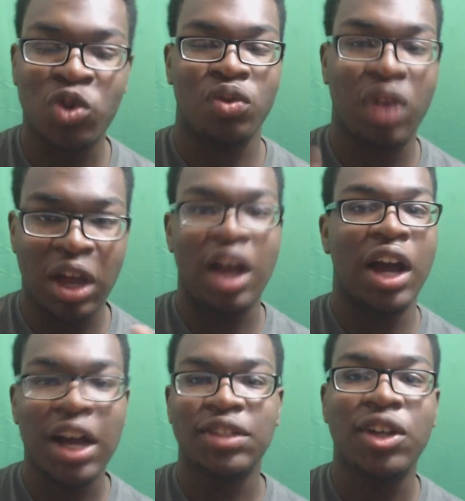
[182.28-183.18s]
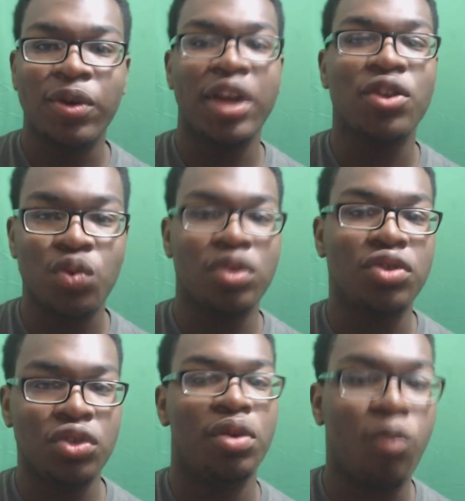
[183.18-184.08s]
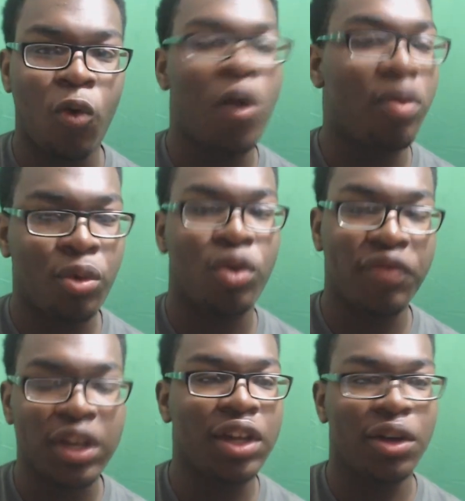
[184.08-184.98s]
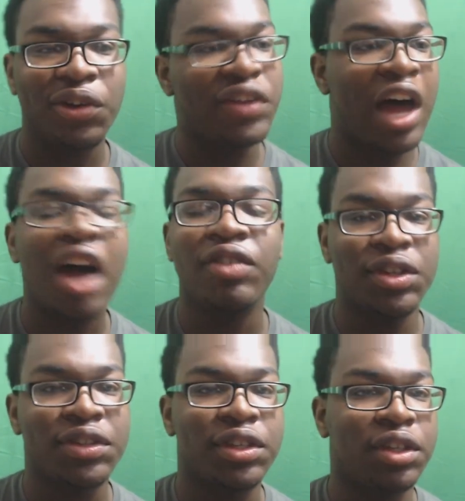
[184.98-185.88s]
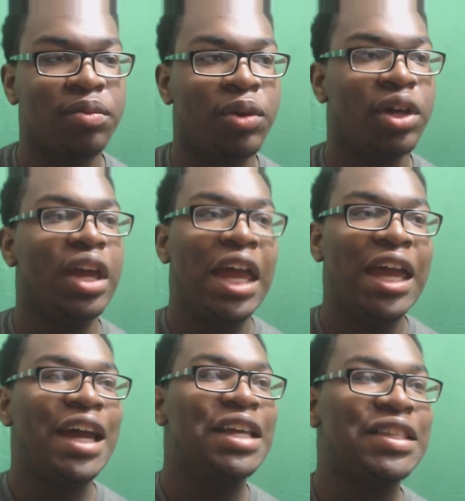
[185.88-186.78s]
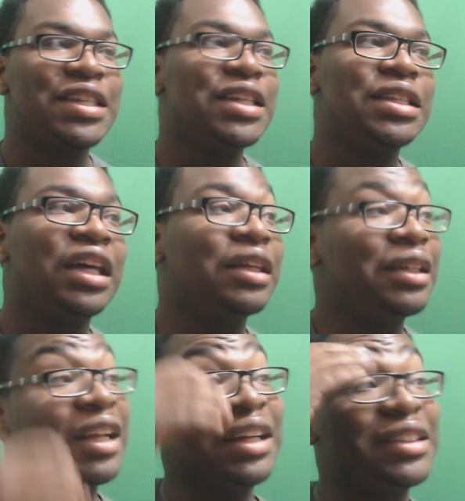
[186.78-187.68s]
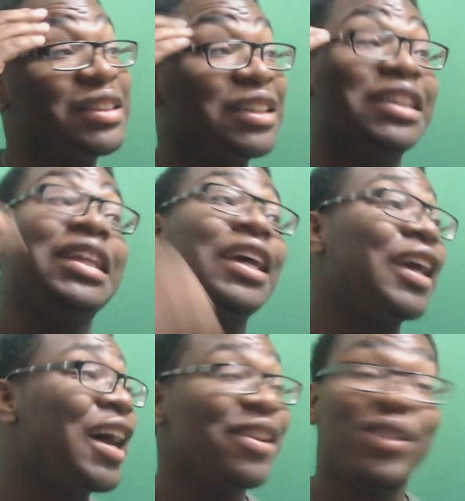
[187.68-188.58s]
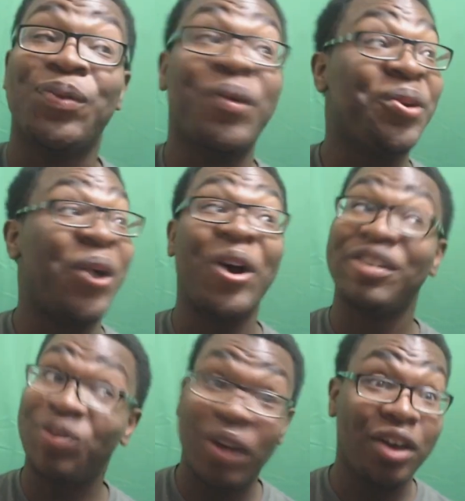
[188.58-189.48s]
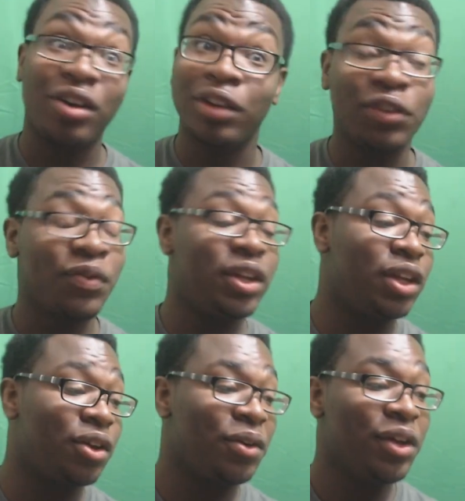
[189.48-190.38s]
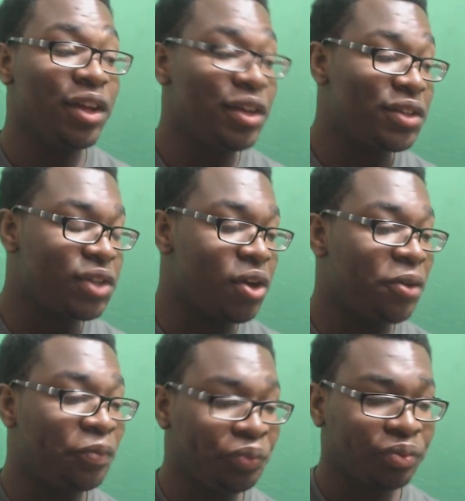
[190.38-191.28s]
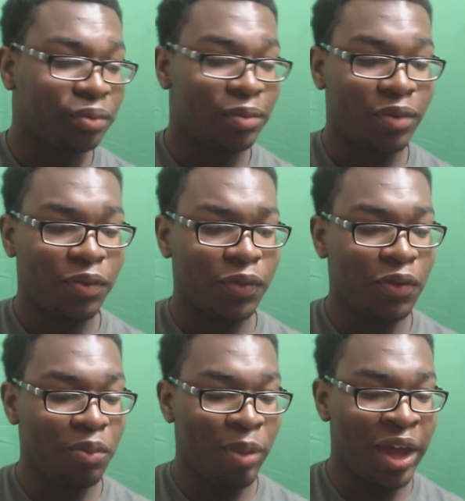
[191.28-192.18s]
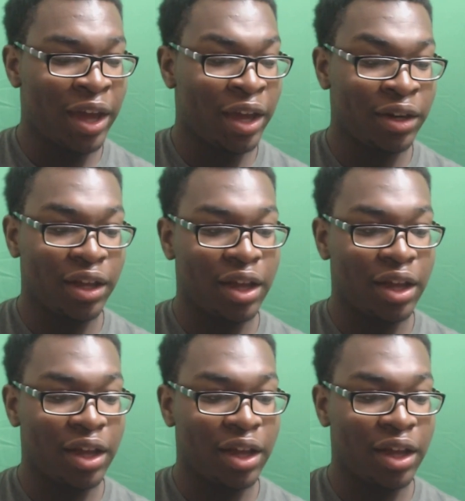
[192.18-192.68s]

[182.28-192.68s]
co- content creators want you to want more videos, obviously, but at the same time, you like shit, nigga. I just worked hard as fuck on this video, so man,